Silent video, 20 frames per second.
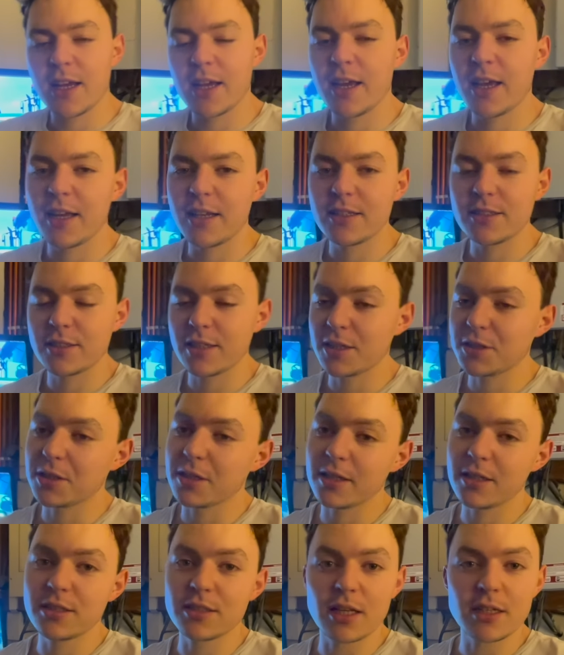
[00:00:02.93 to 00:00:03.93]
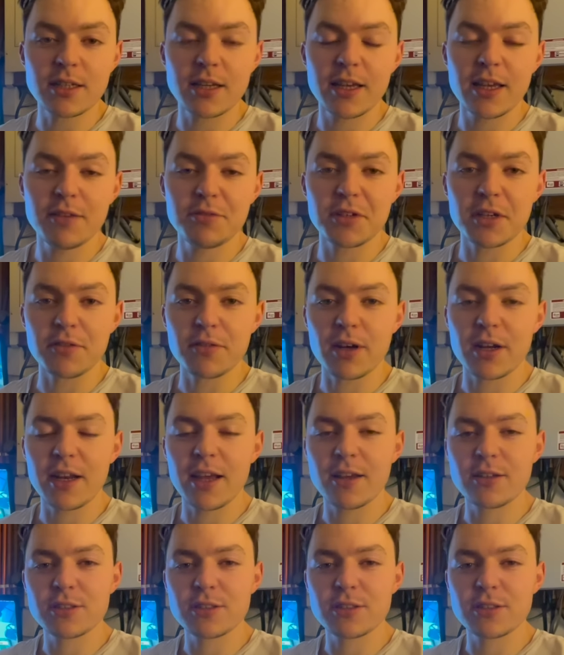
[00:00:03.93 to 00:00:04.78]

and it's actually Sunday evening right now.